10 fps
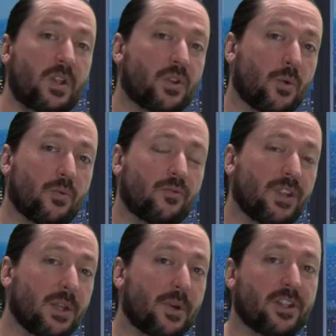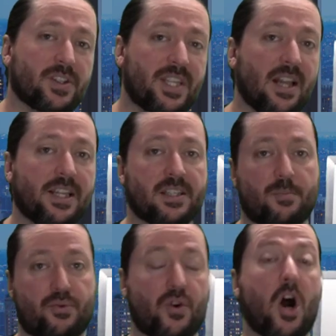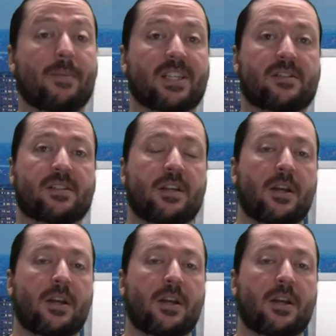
So really what you're selling is a promise,